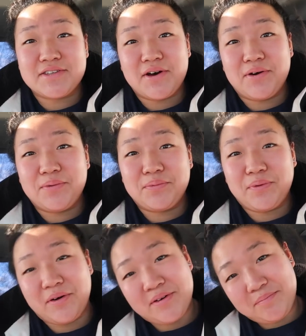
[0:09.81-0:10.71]
So
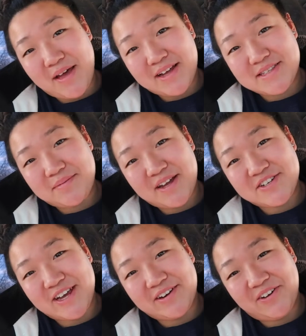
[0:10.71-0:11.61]
welcome back to my
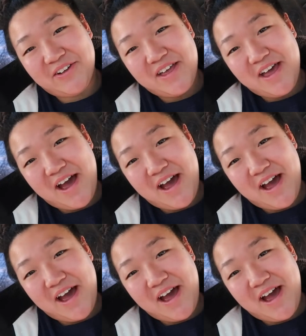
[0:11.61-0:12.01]
channel.